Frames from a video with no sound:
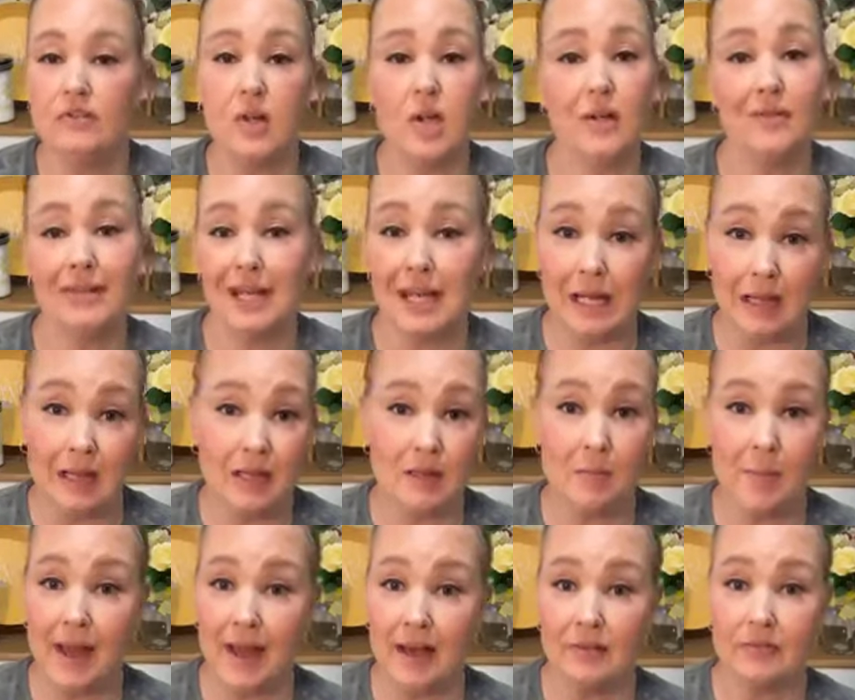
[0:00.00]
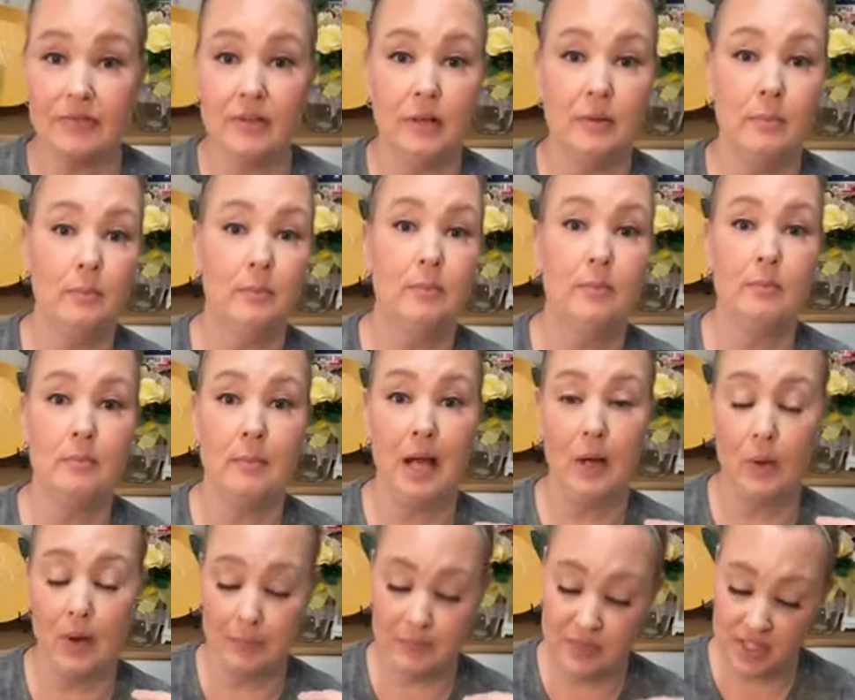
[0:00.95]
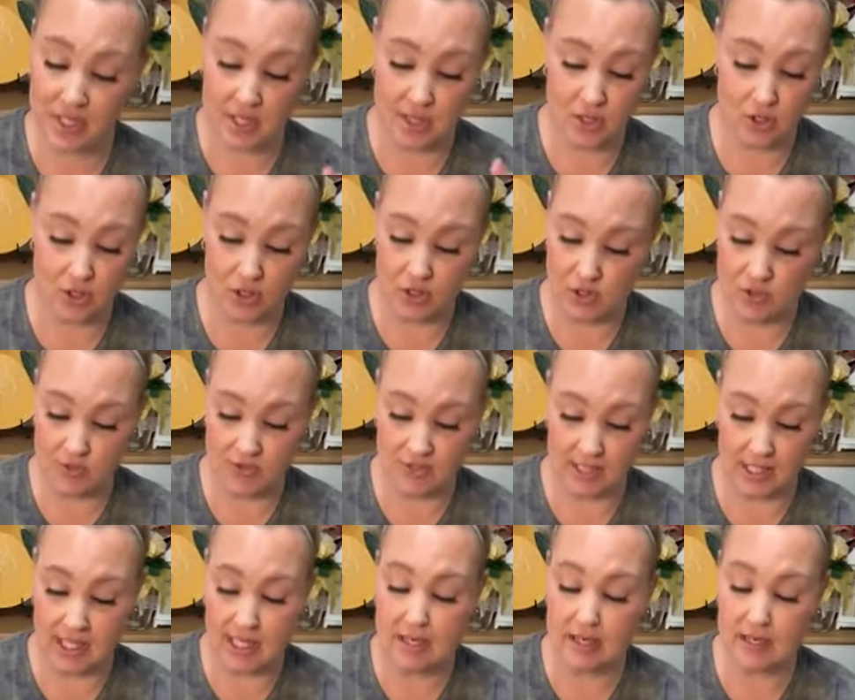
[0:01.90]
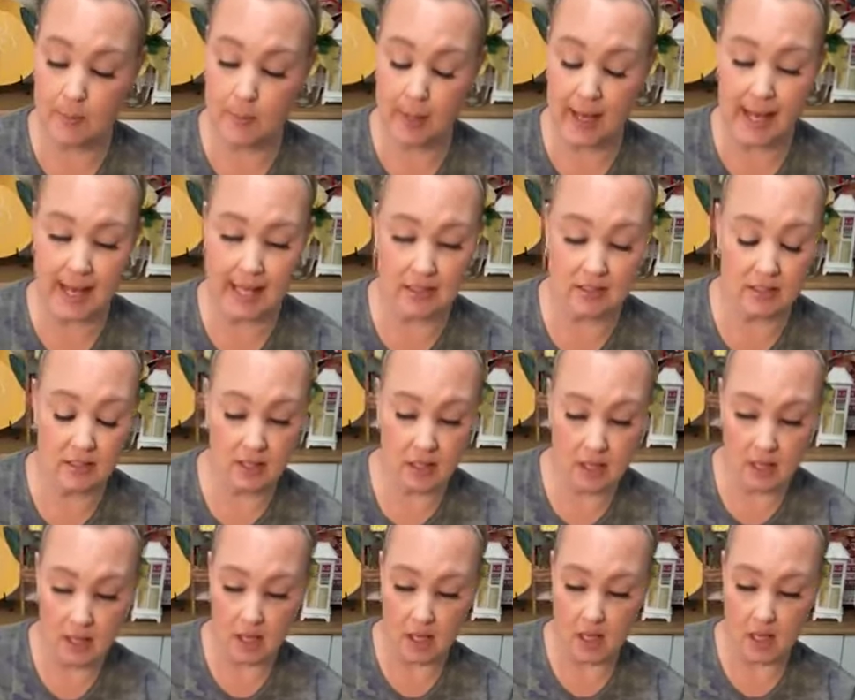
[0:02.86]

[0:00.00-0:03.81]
If you have an ink mat from my website, you could use an ink mat.